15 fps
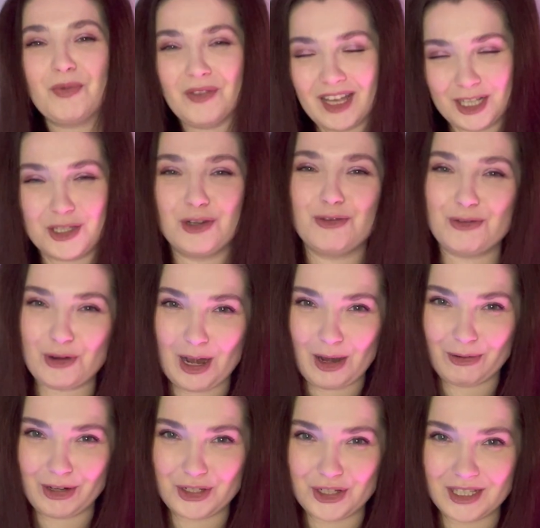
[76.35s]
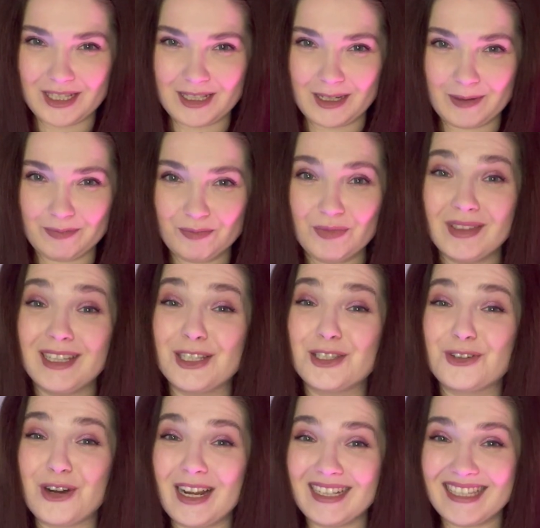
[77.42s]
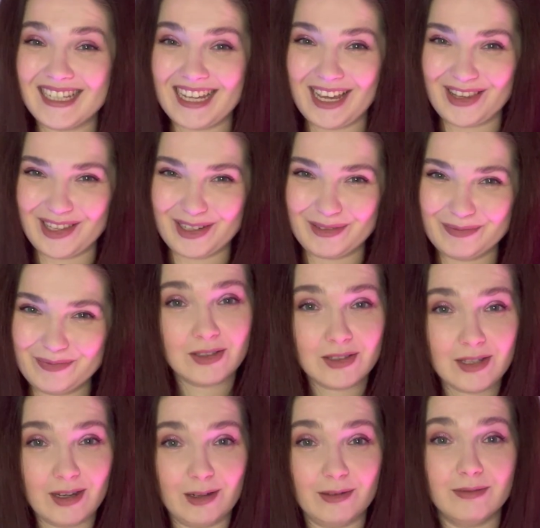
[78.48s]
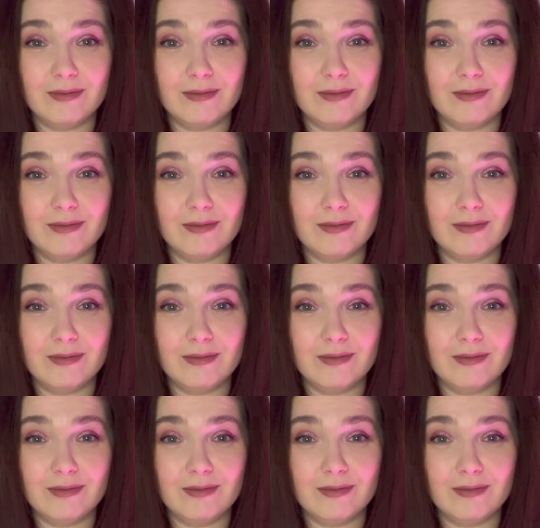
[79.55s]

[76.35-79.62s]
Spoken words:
That's your fry register. Let's try it together. So,